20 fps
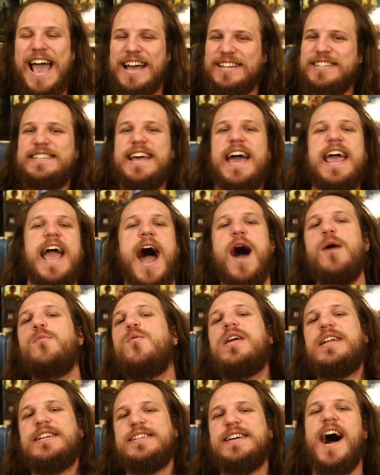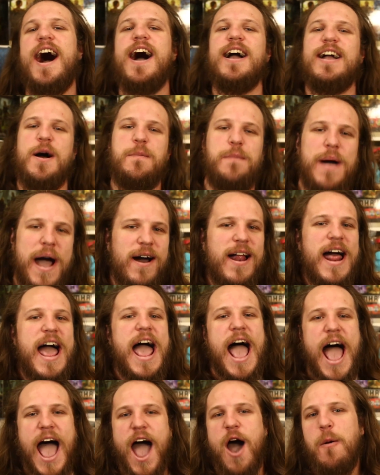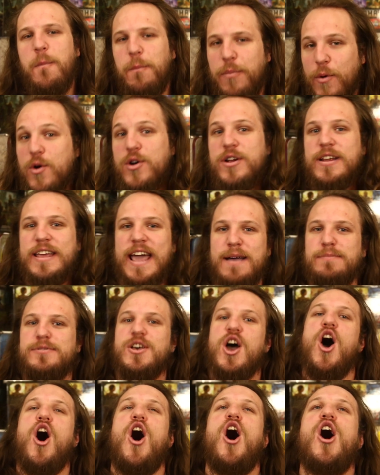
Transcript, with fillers: And today I want to talk about how board games